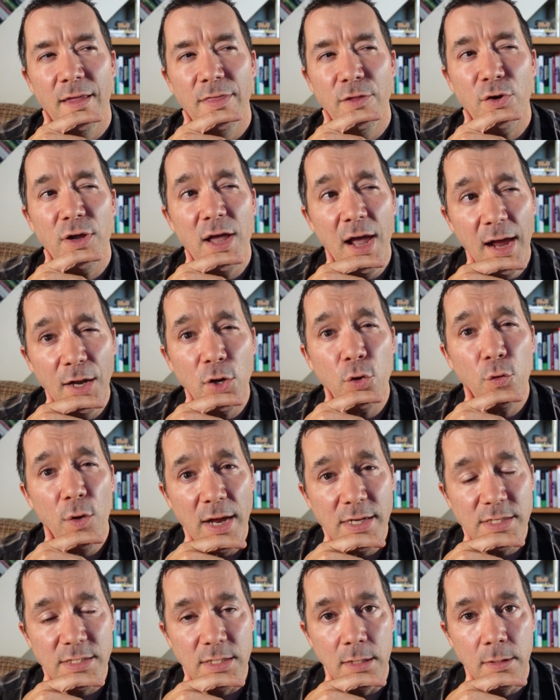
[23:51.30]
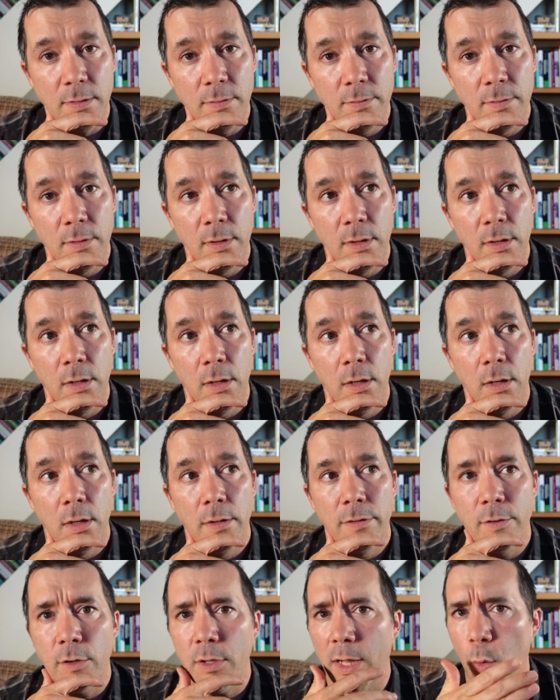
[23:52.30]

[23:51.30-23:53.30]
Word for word: They're kind of crazy. They're